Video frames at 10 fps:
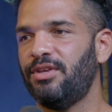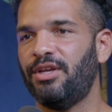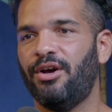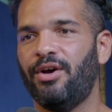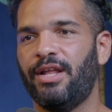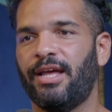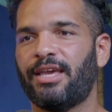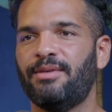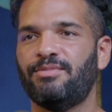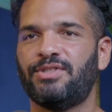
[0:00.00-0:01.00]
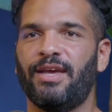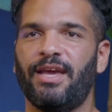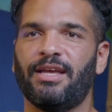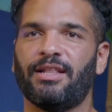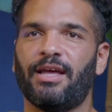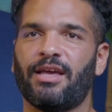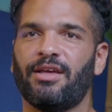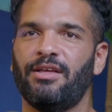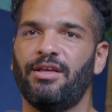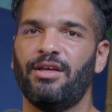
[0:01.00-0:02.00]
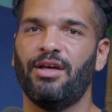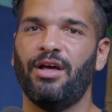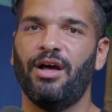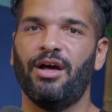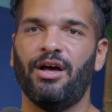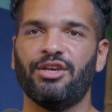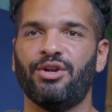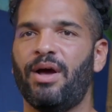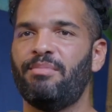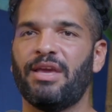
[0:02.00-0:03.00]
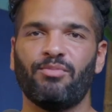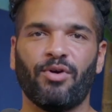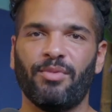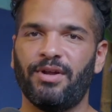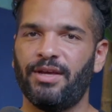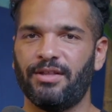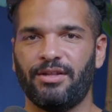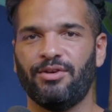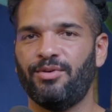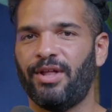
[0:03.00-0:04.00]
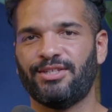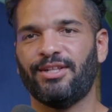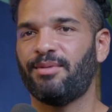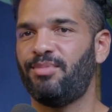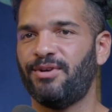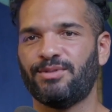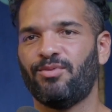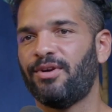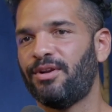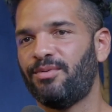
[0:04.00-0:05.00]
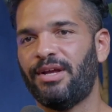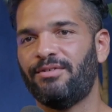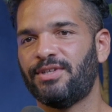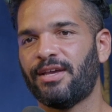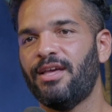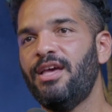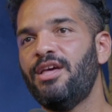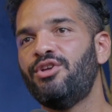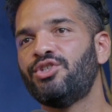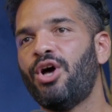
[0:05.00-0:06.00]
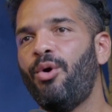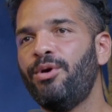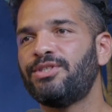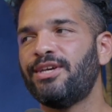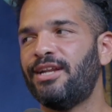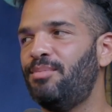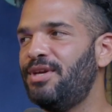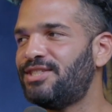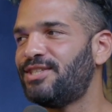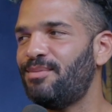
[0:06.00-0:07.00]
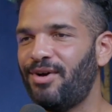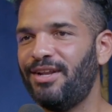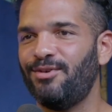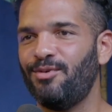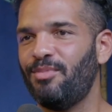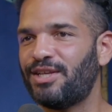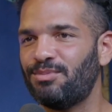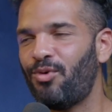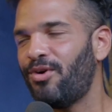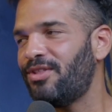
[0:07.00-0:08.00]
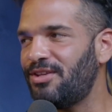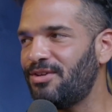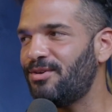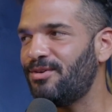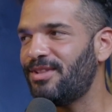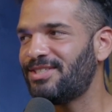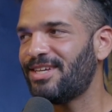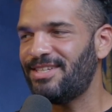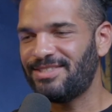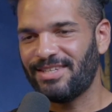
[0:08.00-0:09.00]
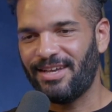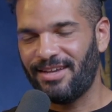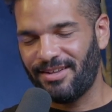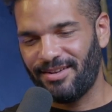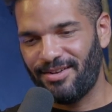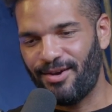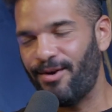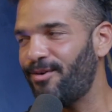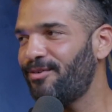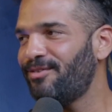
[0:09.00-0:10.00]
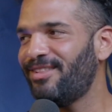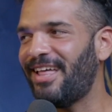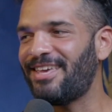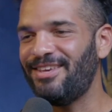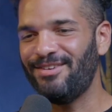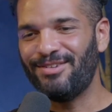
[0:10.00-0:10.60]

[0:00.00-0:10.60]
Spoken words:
And like him saying like, I make more money than you, like to like Pierce Morgan or whatever. It's like, there's always going to be somebody who makes more than you that's going to say, no, like you